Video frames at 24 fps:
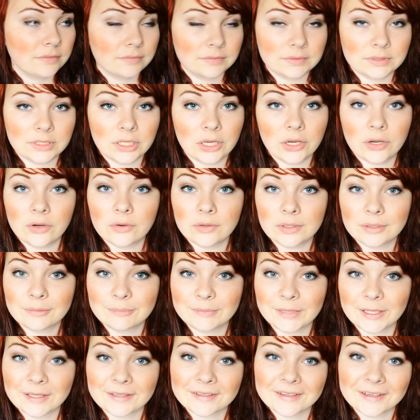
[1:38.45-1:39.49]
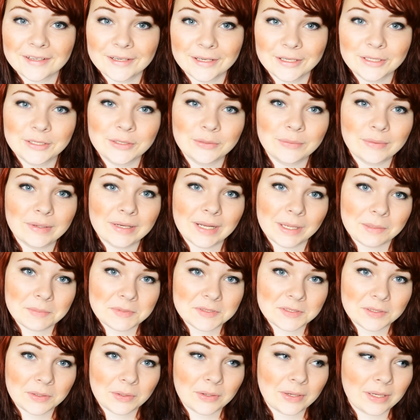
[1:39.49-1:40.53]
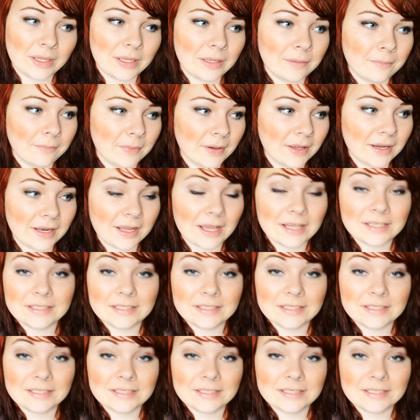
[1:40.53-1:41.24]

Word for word: no, I'm not gonna do it, I'm sorry. But I